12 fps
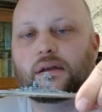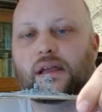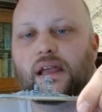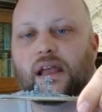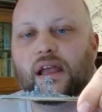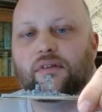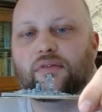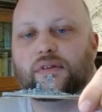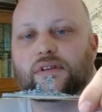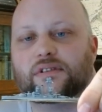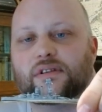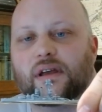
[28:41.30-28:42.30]
if
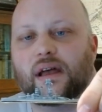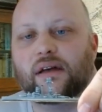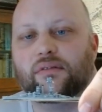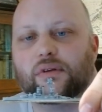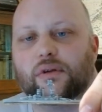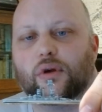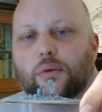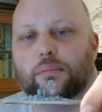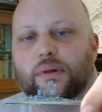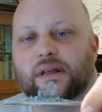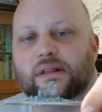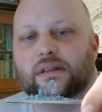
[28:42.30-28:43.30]
it's ever
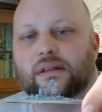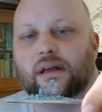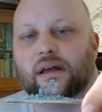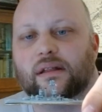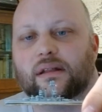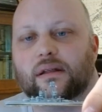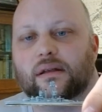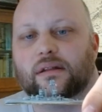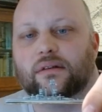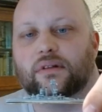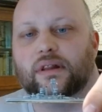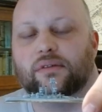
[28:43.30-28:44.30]
completed and
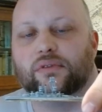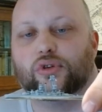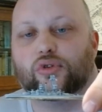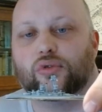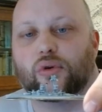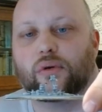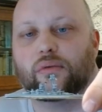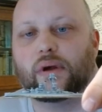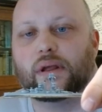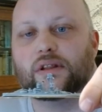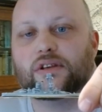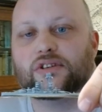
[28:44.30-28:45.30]
delivered to
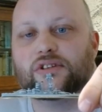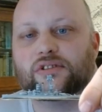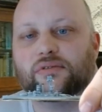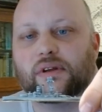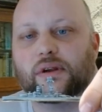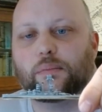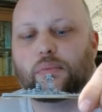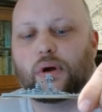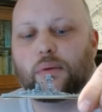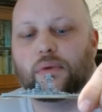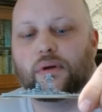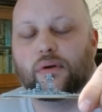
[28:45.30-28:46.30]
Norway, this is very
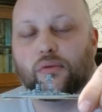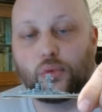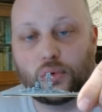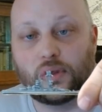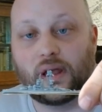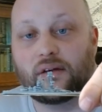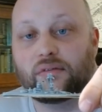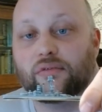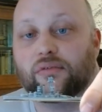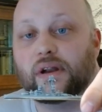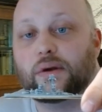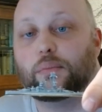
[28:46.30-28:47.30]
would have
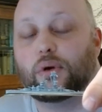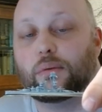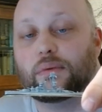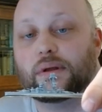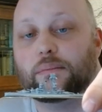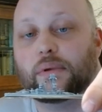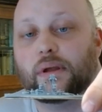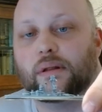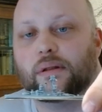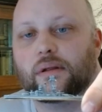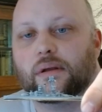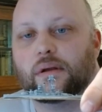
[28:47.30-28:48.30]
very probably
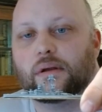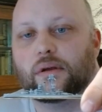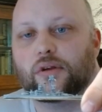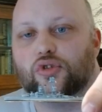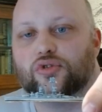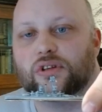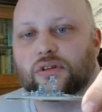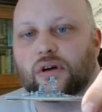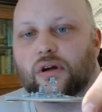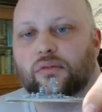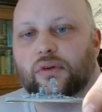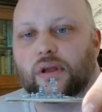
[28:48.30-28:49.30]
been used in
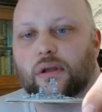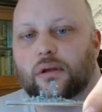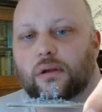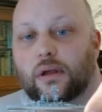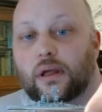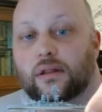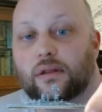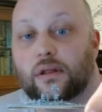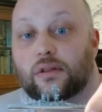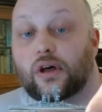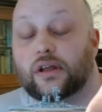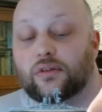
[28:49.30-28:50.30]
Narvik in
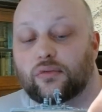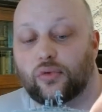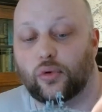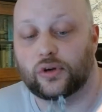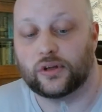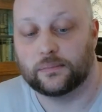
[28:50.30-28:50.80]
1940.